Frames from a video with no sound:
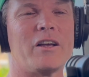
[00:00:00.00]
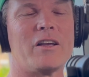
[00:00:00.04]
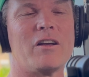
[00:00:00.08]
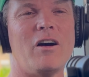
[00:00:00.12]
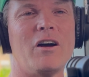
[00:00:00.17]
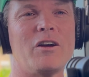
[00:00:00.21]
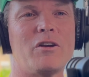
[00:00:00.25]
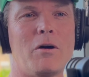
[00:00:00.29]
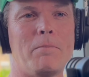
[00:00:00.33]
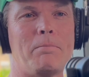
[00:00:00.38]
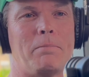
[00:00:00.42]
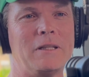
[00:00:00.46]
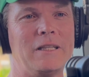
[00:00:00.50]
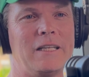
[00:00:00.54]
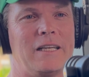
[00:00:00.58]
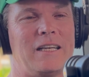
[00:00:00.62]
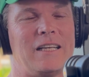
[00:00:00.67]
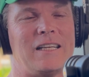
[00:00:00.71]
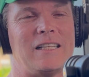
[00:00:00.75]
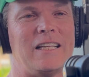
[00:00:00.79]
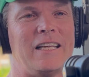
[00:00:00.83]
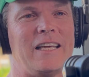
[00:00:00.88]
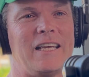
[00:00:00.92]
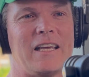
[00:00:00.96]
I got
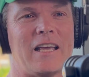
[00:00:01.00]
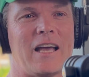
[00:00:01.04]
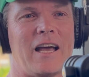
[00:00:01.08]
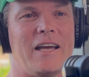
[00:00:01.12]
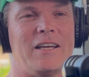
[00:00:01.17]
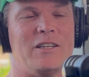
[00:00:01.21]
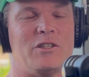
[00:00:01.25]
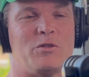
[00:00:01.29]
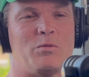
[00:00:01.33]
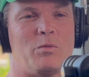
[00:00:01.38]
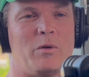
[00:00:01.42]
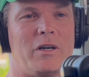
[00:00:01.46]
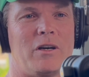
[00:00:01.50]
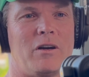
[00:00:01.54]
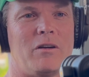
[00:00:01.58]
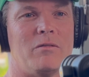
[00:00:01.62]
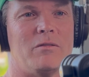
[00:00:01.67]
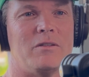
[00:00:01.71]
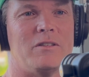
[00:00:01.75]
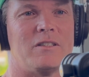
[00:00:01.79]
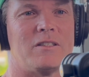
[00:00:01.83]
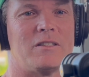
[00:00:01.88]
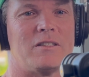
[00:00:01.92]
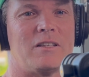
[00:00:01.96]
politically engaged when I
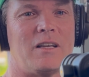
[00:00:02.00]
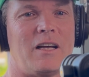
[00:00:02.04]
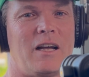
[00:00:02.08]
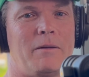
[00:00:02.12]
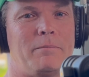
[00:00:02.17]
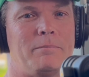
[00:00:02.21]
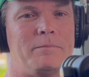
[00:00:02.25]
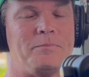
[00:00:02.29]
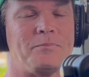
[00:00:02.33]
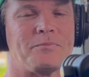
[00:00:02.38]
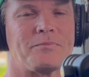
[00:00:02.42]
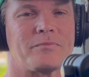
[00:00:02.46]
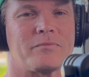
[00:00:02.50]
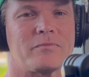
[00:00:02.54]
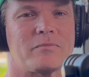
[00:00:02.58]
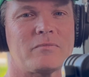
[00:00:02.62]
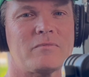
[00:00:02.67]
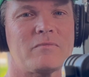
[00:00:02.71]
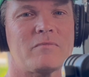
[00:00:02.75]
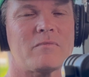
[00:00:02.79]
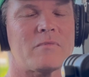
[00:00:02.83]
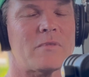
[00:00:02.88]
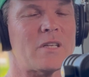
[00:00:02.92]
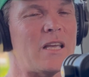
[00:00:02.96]
was, and
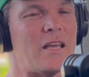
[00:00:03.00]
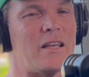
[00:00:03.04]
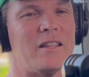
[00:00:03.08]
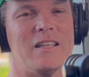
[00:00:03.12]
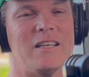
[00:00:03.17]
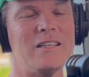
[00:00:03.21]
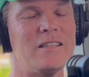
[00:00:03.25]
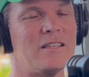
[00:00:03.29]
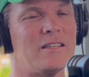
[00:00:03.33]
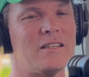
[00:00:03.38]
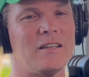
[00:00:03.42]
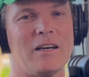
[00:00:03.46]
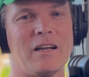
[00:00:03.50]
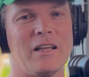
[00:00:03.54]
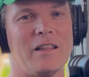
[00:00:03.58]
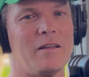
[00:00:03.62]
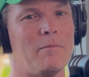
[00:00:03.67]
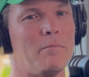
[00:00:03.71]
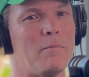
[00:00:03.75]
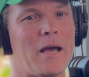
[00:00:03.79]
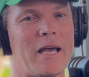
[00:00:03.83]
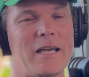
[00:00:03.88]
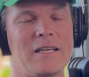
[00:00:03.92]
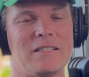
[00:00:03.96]
this is another
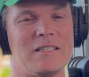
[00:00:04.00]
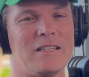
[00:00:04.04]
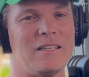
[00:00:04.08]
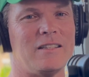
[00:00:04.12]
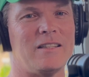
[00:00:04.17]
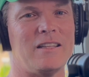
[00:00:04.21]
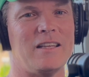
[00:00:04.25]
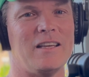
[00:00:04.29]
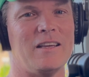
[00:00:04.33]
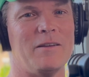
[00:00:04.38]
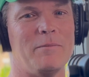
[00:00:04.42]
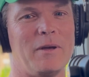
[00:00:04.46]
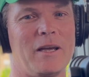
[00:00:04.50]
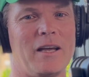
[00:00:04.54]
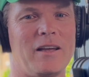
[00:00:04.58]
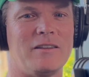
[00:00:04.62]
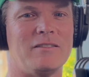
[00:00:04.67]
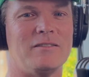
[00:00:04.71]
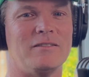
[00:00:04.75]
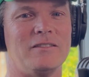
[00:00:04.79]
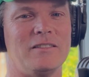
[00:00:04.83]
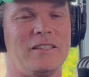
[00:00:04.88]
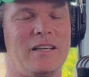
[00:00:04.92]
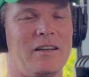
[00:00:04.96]
amazing thing about
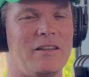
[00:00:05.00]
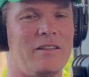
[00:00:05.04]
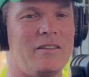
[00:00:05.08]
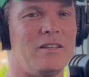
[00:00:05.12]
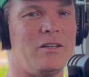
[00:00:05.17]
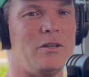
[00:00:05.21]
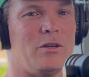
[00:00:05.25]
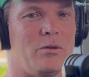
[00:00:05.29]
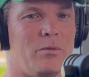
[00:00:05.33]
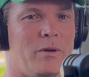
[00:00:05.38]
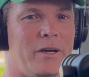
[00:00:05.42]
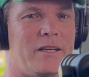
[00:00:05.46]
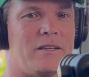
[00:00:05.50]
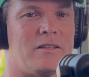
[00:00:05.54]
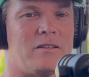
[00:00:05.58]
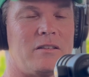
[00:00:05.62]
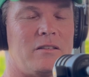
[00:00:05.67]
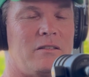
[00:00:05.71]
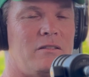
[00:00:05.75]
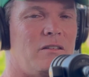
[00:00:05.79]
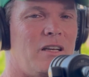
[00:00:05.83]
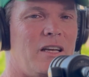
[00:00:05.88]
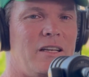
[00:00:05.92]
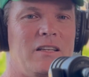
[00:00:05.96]
the US
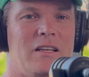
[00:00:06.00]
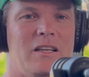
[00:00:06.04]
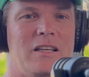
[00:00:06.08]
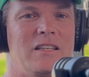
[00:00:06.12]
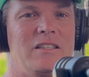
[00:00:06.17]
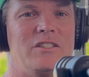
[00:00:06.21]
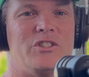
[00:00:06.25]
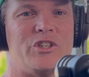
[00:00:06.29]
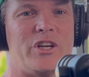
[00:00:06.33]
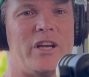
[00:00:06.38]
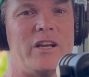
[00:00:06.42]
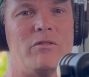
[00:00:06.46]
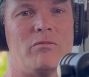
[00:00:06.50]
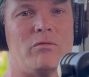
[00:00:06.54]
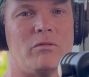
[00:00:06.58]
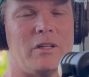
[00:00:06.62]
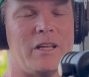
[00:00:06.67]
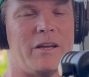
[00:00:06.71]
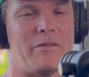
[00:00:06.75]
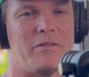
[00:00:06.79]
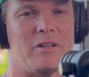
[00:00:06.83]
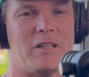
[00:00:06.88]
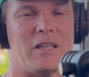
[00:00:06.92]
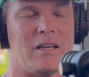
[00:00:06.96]
and in general
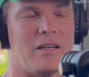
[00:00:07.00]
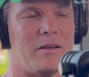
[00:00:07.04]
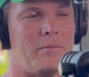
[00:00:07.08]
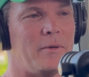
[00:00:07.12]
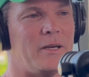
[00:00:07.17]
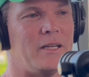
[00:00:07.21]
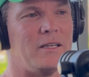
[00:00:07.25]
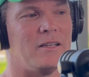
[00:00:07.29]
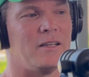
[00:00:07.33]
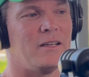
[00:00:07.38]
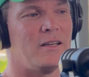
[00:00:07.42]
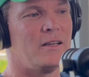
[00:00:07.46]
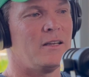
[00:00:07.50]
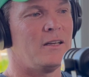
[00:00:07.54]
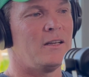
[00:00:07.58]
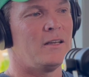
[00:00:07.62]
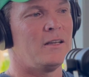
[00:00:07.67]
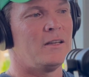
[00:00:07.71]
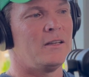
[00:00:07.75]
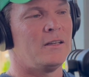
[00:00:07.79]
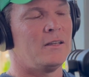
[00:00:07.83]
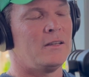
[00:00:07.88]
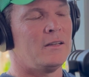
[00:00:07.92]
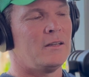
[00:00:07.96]
everything. I mean,
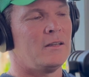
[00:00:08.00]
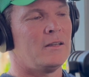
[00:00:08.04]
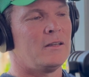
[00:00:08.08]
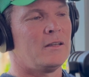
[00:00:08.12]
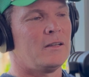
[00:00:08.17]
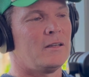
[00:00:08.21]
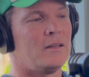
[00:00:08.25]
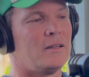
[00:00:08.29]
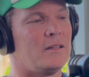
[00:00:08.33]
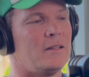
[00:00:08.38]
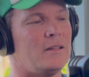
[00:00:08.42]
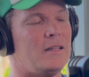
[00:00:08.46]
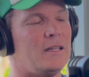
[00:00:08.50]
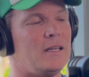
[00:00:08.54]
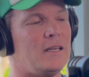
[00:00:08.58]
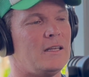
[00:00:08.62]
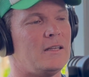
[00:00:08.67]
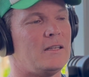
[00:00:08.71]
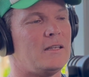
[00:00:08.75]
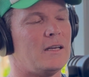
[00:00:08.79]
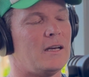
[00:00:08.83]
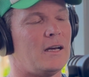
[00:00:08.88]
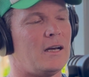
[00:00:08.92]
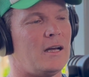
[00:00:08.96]

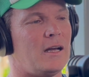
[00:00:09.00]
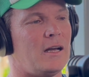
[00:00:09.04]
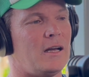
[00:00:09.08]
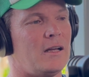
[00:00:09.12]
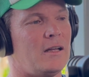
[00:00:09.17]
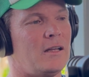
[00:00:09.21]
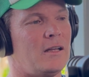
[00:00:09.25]
the